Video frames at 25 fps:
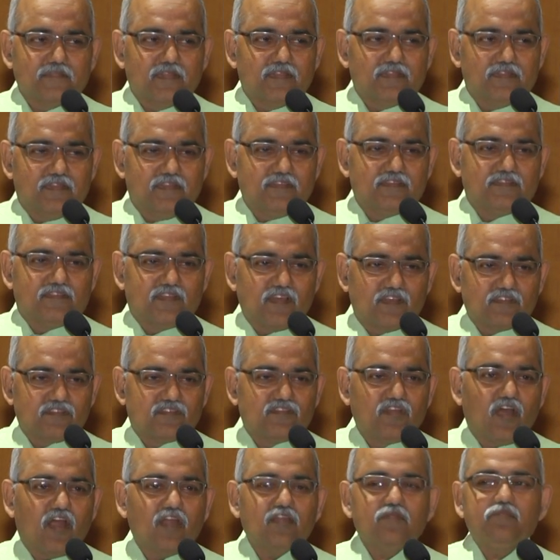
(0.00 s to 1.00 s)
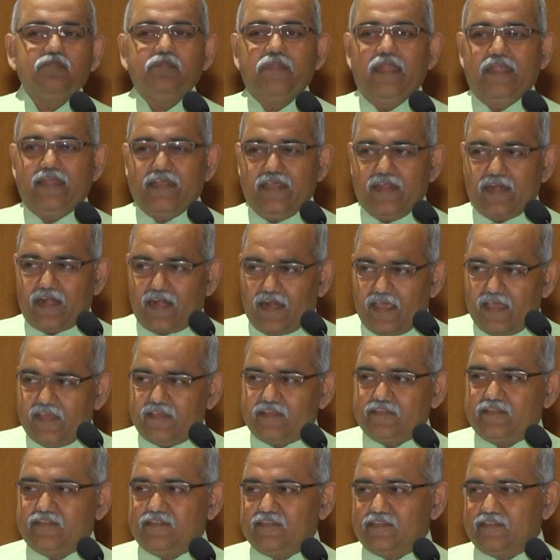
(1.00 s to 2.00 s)
this does not
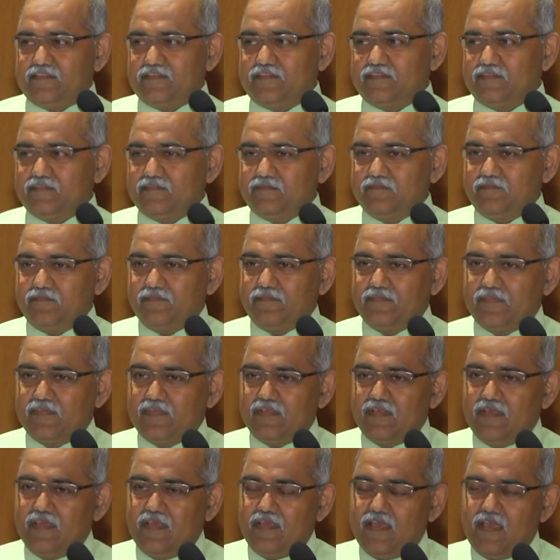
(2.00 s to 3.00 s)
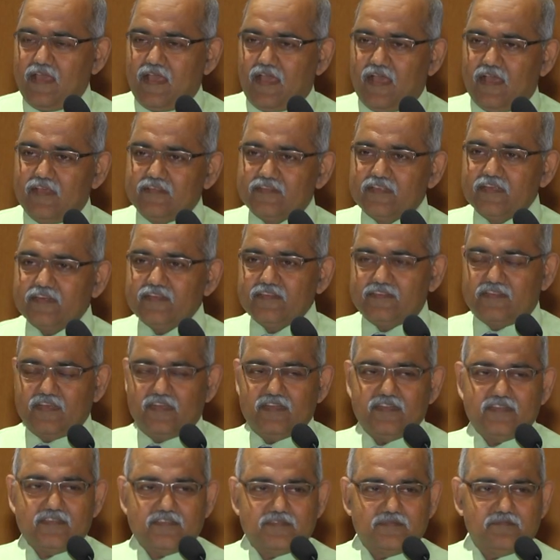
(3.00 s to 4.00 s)
materialize. As a
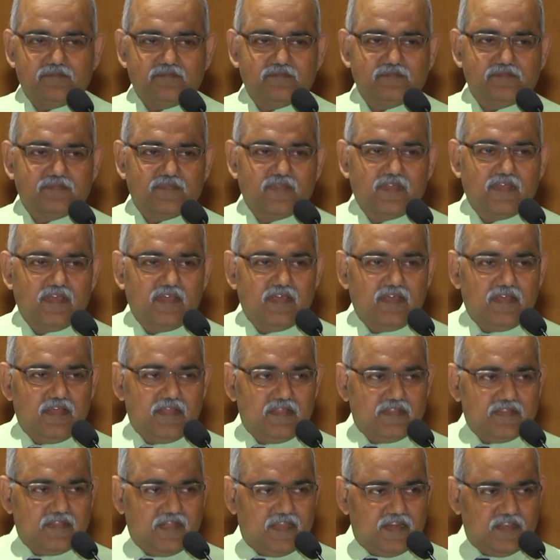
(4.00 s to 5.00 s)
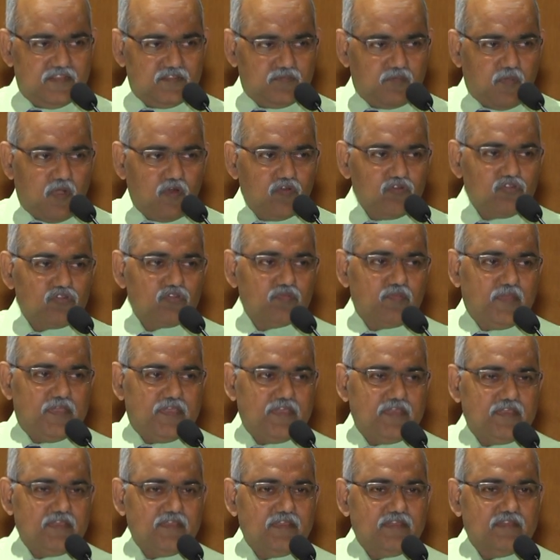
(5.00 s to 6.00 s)
result, there is bound to
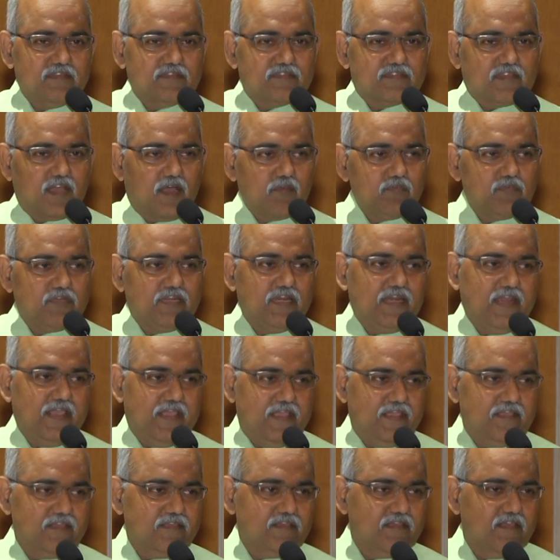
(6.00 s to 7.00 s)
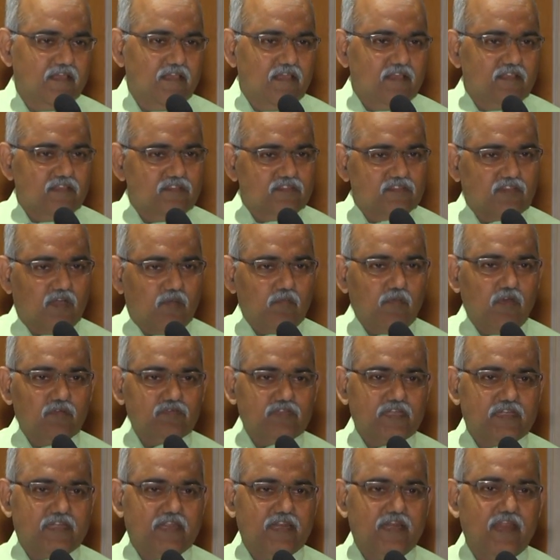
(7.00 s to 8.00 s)
be some delay. Some of
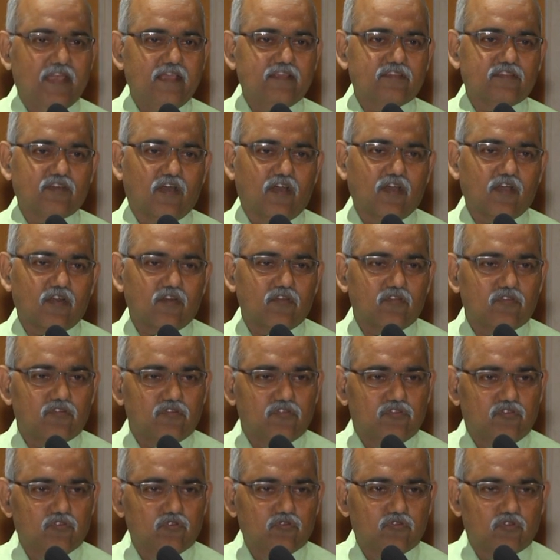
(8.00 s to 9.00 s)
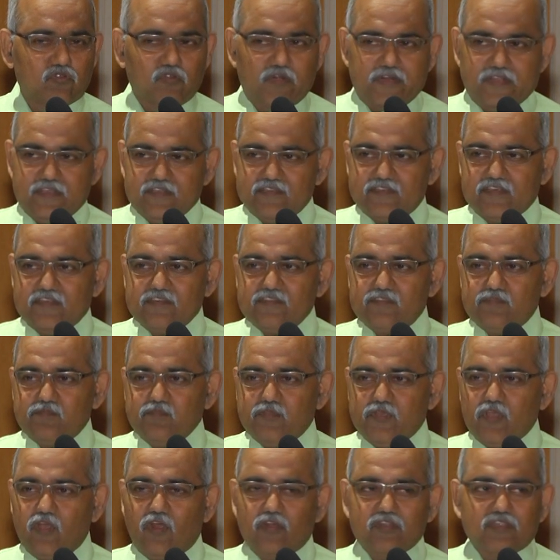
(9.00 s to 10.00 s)
the delays are due to reasons
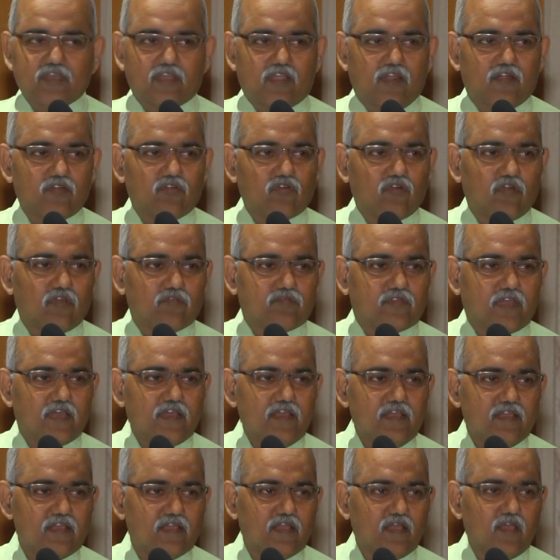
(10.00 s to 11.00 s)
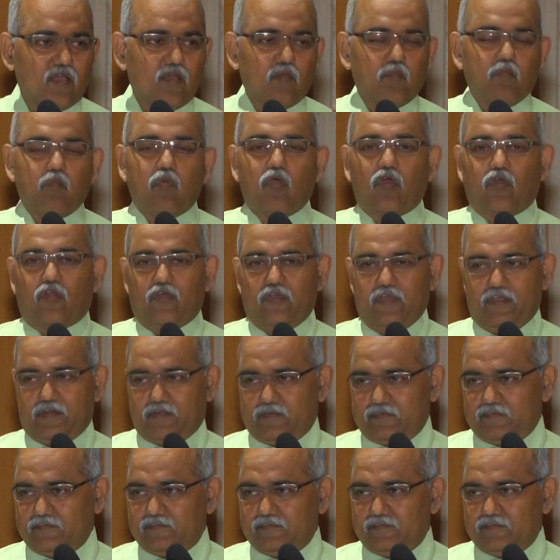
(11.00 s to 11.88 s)
beyond the control of the borrower.